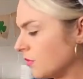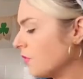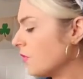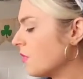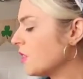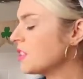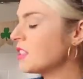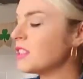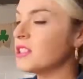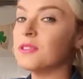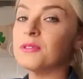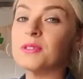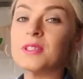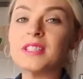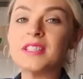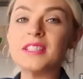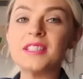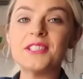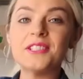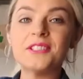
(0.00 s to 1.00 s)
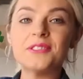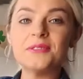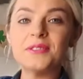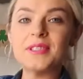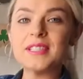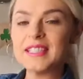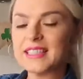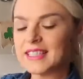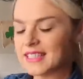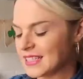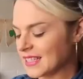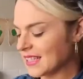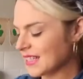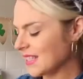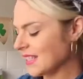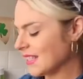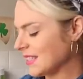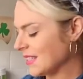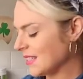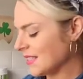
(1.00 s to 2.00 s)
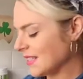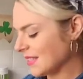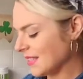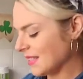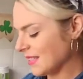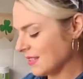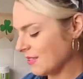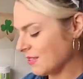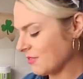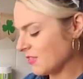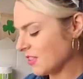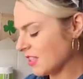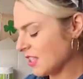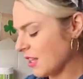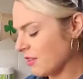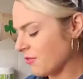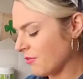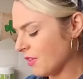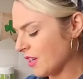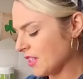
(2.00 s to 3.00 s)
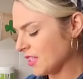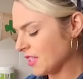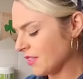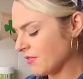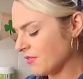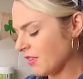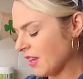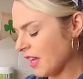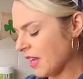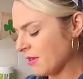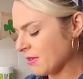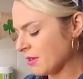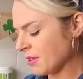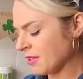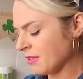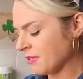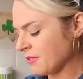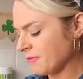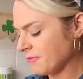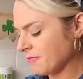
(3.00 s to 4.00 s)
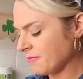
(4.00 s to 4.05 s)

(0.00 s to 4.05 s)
first ingredient you need is self-raising flour.